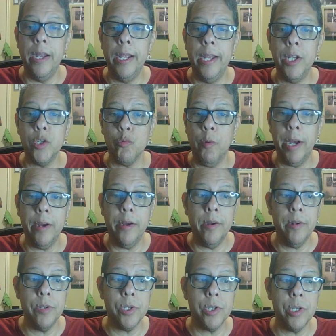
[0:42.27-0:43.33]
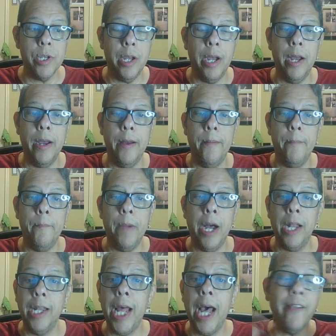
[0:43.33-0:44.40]
his records. A
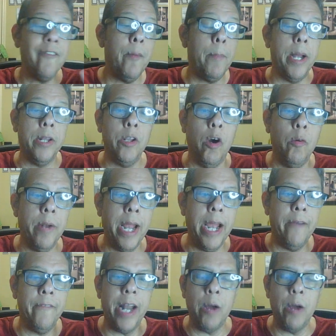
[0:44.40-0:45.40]
lot of them I don't have,